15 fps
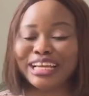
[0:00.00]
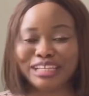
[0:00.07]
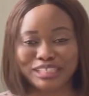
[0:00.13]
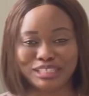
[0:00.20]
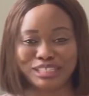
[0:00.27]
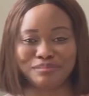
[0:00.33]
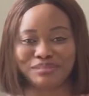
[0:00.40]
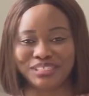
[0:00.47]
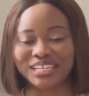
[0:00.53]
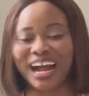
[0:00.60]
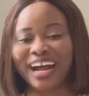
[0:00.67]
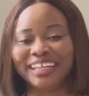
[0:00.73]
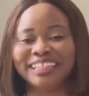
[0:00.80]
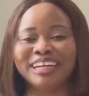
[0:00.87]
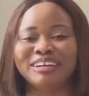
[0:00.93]
YouTube
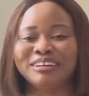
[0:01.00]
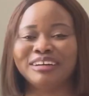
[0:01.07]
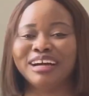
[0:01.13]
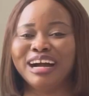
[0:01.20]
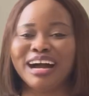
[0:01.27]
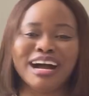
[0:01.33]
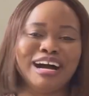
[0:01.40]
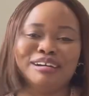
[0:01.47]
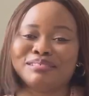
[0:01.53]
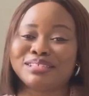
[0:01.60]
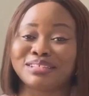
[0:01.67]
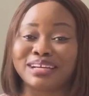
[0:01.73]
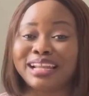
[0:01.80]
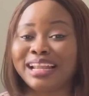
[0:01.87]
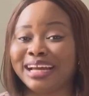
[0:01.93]
channel. I'm
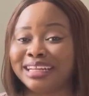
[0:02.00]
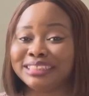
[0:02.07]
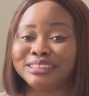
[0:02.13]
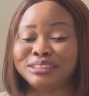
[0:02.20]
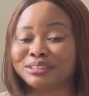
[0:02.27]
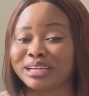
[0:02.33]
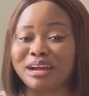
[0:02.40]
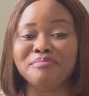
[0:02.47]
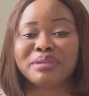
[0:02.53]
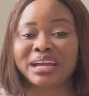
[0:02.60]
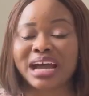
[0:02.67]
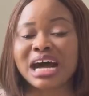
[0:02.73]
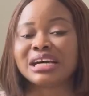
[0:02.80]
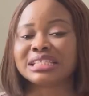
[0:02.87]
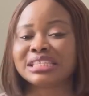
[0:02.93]
so glad you can
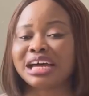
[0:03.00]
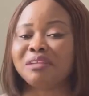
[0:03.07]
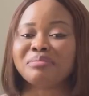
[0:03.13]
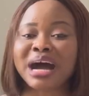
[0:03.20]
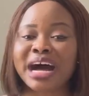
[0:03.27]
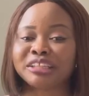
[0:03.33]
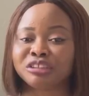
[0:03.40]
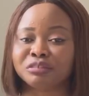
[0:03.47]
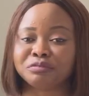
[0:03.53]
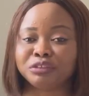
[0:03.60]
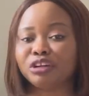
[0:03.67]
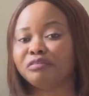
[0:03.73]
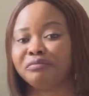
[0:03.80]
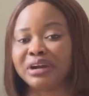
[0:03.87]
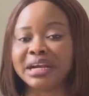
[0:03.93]
make our time out of
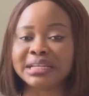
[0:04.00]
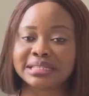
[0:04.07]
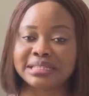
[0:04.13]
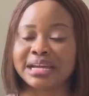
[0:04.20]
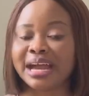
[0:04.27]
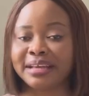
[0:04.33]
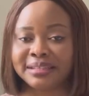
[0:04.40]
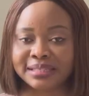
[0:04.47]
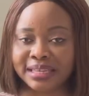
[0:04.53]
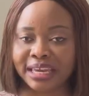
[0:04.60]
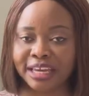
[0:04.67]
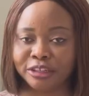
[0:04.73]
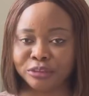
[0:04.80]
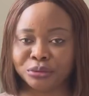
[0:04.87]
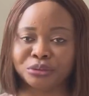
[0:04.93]
your very tight
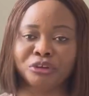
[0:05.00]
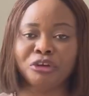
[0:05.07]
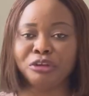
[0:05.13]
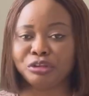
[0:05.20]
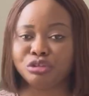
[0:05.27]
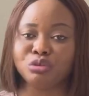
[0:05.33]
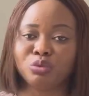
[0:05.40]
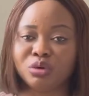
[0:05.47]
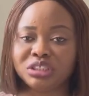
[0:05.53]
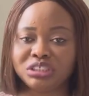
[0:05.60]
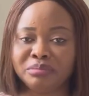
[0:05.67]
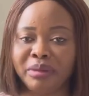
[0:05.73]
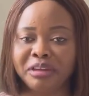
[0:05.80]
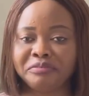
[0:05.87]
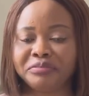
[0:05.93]
schedule to
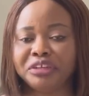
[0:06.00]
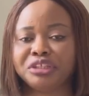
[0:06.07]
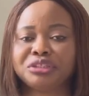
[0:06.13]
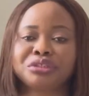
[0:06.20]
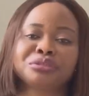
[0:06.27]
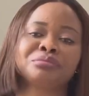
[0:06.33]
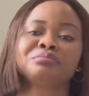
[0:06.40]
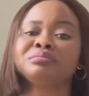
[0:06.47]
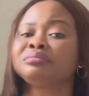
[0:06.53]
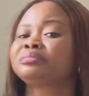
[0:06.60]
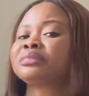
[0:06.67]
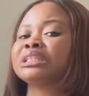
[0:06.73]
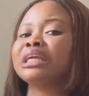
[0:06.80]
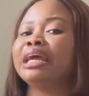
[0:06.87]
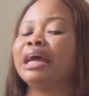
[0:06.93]
watch my video.
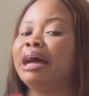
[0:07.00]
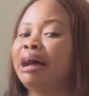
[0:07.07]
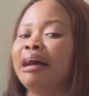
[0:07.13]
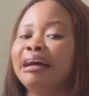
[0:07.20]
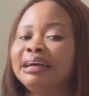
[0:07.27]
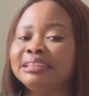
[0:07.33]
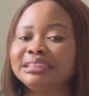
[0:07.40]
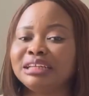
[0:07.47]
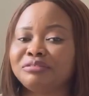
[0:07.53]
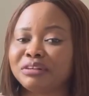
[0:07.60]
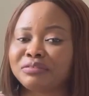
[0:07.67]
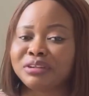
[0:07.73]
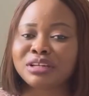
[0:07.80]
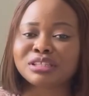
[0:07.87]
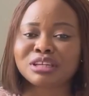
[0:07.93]
And if
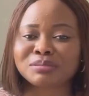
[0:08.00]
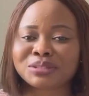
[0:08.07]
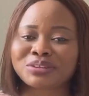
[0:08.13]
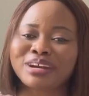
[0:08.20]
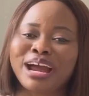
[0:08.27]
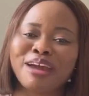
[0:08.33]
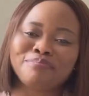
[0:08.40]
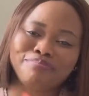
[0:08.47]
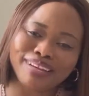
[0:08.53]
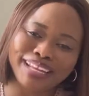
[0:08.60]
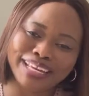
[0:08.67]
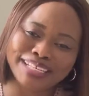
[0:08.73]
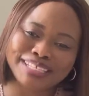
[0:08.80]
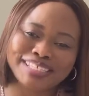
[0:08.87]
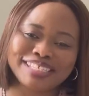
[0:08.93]
you've not subscribed,
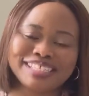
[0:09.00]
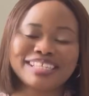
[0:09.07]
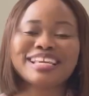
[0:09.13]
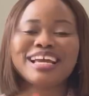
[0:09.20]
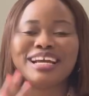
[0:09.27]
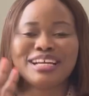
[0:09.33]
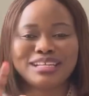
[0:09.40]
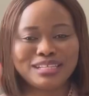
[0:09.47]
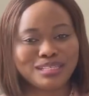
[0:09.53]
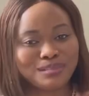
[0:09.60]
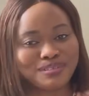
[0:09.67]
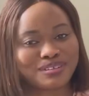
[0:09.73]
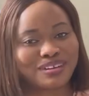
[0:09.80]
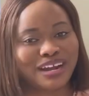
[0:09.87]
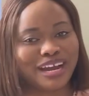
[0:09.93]
please
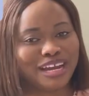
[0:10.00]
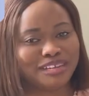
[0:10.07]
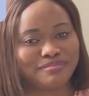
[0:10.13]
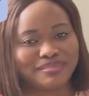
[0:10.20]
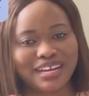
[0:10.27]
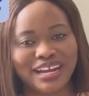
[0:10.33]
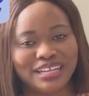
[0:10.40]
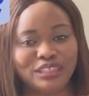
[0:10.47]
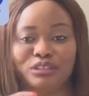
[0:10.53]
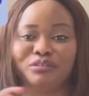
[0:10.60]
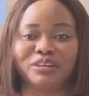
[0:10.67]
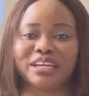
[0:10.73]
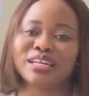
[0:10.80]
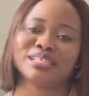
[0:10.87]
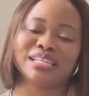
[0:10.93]
subscribe and don't
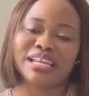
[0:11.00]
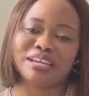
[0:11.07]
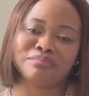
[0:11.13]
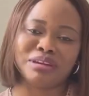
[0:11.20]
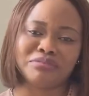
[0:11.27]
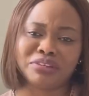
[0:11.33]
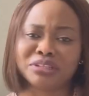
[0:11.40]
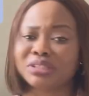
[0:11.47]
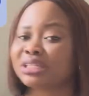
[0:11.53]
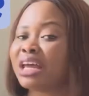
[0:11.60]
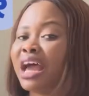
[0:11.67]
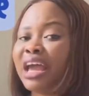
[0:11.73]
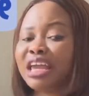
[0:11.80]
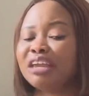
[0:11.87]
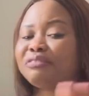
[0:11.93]
forget to like my videos.
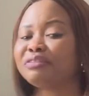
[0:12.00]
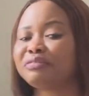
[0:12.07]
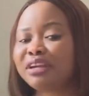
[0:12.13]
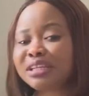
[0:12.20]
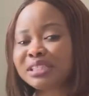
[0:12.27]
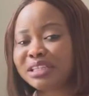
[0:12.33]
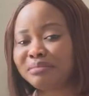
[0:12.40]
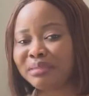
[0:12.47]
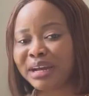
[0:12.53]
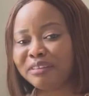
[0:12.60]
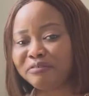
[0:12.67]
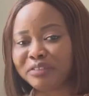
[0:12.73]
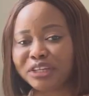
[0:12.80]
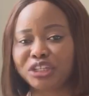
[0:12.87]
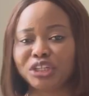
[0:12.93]
If you've not seen my
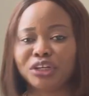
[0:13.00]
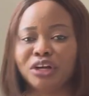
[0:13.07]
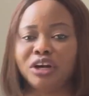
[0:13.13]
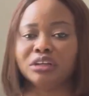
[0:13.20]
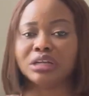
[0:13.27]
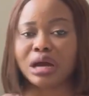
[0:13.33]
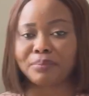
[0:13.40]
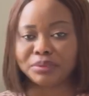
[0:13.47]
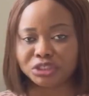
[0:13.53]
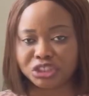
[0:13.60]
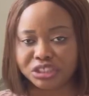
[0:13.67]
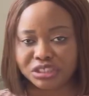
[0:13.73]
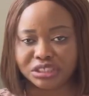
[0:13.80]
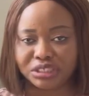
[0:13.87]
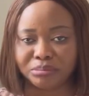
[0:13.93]
video on
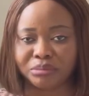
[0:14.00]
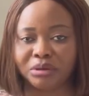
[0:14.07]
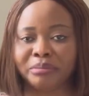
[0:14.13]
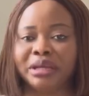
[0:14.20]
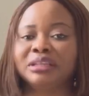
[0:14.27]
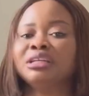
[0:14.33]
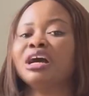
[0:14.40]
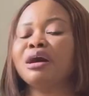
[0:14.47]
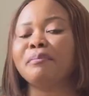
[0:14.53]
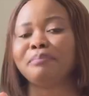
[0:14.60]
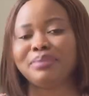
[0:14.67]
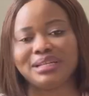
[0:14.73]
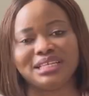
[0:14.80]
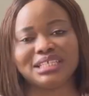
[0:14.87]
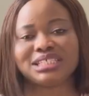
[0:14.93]
appreciating the moment,
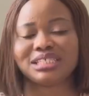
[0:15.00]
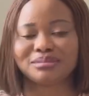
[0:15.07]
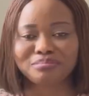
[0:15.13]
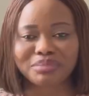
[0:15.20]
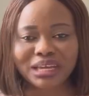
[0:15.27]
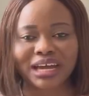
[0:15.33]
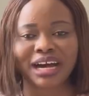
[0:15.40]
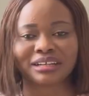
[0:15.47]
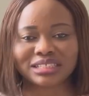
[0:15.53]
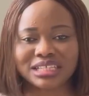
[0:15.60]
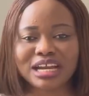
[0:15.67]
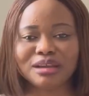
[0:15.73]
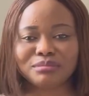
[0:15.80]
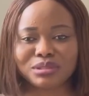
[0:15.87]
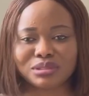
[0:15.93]
please make our
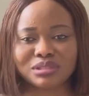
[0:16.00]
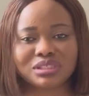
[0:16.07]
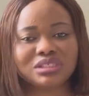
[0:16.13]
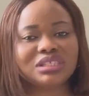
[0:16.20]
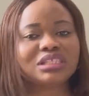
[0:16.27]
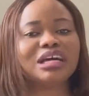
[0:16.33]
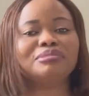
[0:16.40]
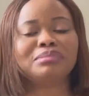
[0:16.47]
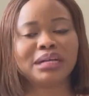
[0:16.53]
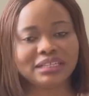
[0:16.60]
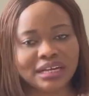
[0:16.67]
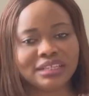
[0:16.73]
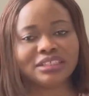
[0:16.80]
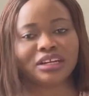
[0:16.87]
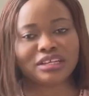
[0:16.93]
time to see that
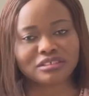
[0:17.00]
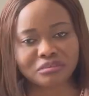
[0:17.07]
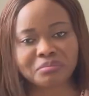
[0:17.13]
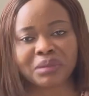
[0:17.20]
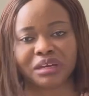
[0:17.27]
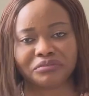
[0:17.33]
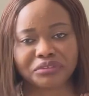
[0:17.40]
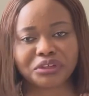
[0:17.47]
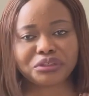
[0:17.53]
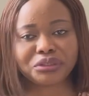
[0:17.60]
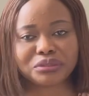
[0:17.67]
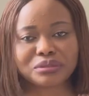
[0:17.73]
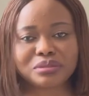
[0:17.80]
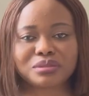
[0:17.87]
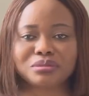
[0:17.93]
and the rest of my
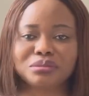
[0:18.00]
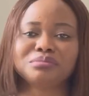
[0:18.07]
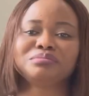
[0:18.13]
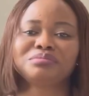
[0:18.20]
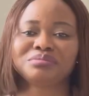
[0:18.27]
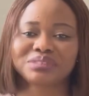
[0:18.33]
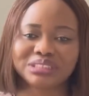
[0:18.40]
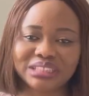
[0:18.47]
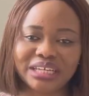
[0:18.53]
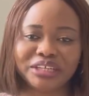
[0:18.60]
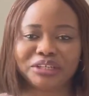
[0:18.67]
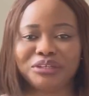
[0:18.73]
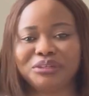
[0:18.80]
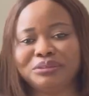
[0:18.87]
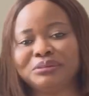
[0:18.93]
video too.
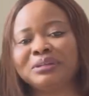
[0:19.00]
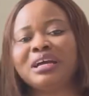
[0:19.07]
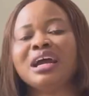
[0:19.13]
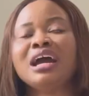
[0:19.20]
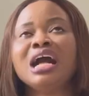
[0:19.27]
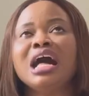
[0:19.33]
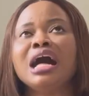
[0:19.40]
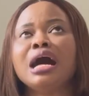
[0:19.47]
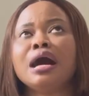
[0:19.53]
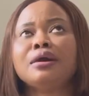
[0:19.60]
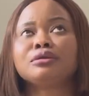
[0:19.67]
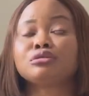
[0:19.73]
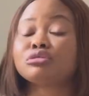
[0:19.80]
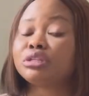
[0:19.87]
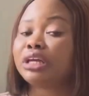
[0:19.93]
Thank you.
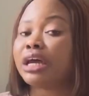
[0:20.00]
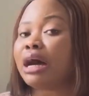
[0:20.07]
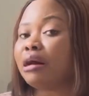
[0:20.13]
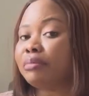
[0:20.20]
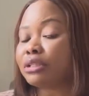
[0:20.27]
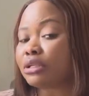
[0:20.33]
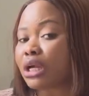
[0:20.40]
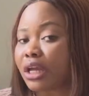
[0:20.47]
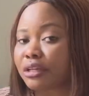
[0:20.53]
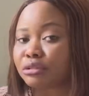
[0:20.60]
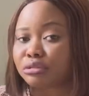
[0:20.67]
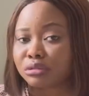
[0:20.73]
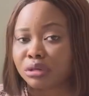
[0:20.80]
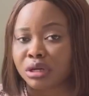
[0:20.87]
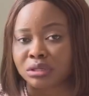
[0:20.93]
Today I'll be talking
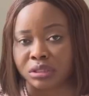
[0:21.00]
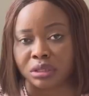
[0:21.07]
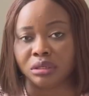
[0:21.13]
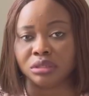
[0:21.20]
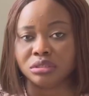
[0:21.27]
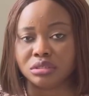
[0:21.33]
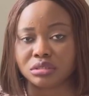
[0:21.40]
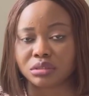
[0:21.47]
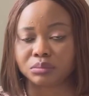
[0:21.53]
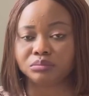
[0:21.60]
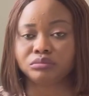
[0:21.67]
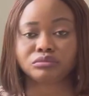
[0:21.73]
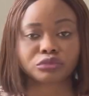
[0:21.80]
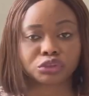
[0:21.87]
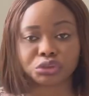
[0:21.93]
to us on
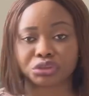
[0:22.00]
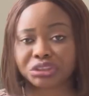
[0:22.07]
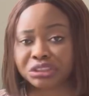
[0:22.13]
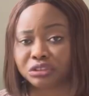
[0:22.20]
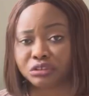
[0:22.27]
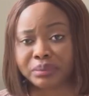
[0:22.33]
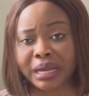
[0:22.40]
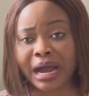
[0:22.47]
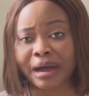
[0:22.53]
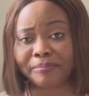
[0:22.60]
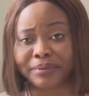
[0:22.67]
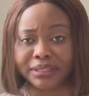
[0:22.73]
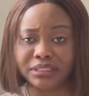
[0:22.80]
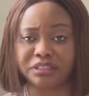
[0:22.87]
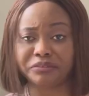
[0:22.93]
choosing to be
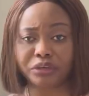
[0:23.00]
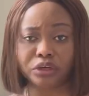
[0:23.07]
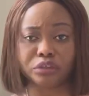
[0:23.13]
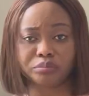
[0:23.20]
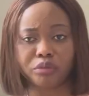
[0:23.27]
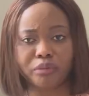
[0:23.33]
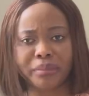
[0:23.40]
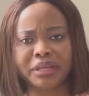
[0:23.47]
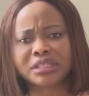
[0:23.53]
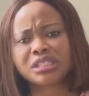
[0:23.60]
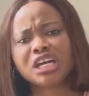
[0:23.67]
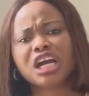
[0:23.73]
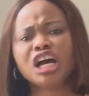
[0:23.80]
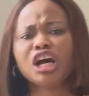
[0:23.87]
happy in difficult moments.